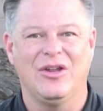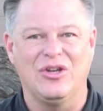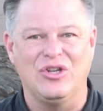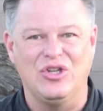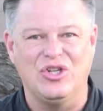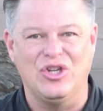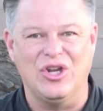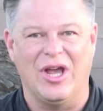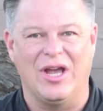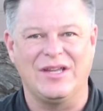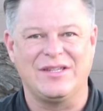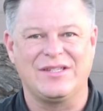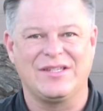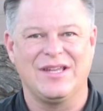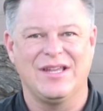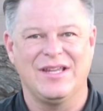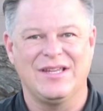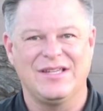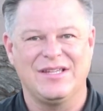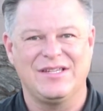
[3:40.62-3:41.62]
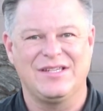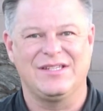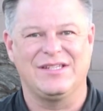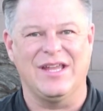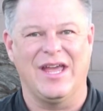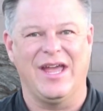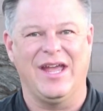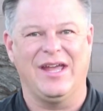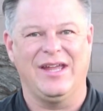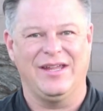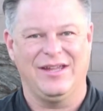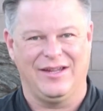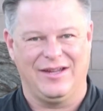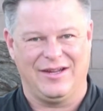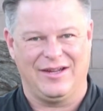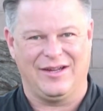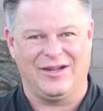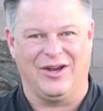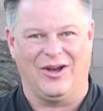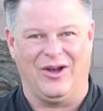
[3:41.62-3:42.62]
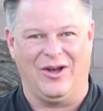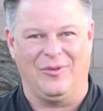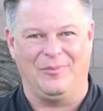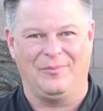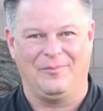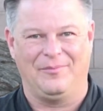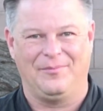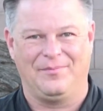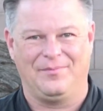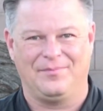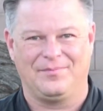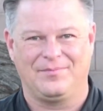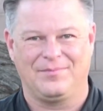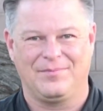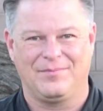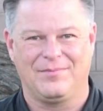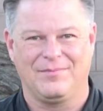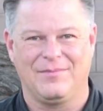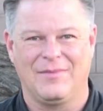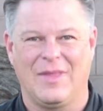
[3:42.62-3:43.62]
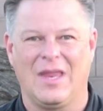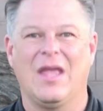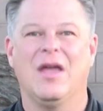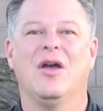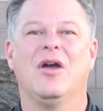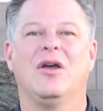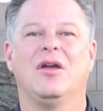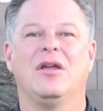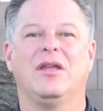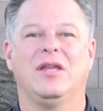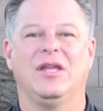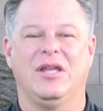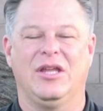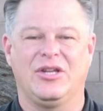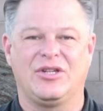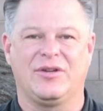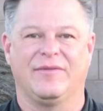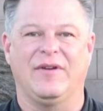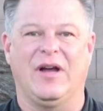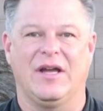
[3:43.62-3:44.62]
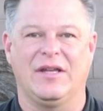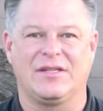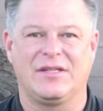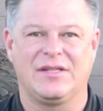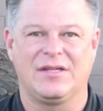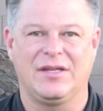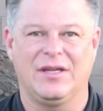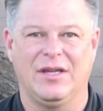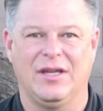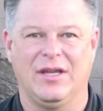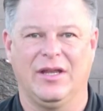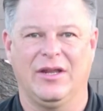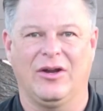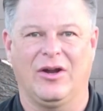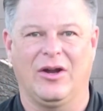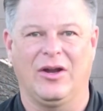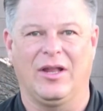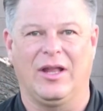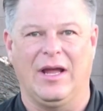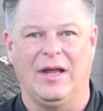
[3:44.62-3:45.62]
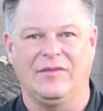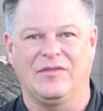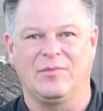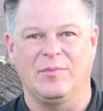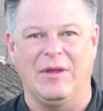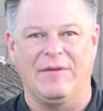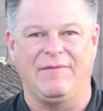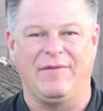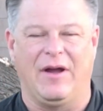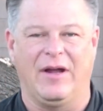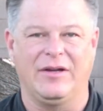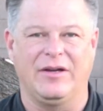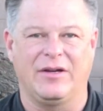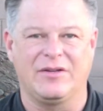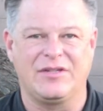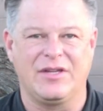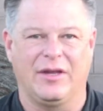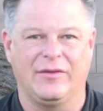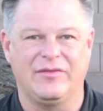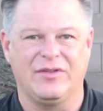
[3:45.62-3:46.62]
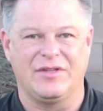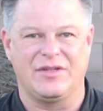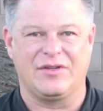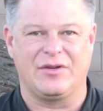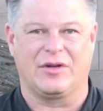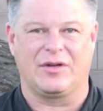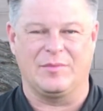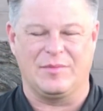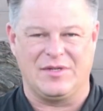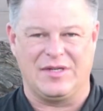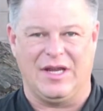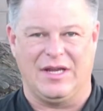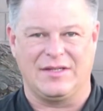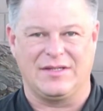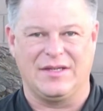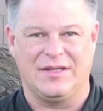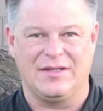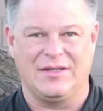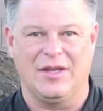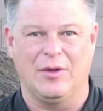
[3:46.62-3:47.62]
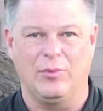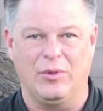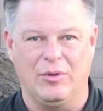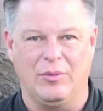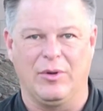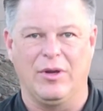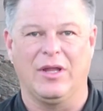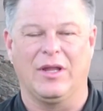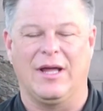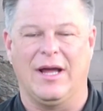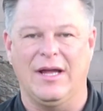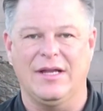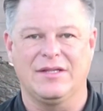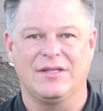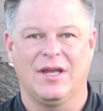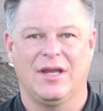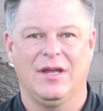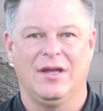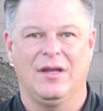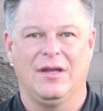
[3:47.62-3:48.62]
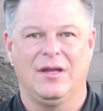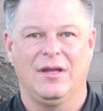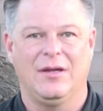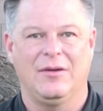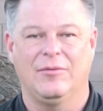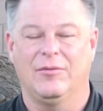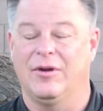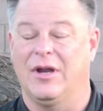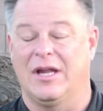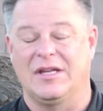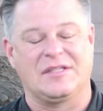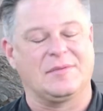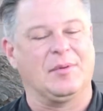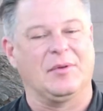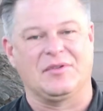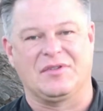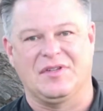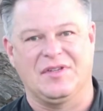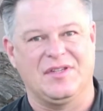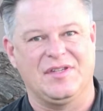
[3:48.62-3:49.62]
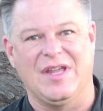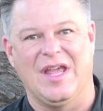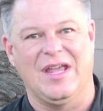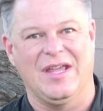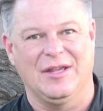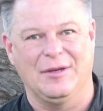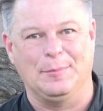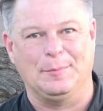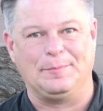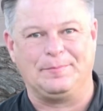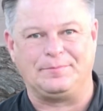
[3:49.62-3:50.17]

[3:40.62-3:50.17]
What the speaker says: Just stay calm. Each of us in our lives find ourselves in circumstances that we realize we're not supposed to stay in.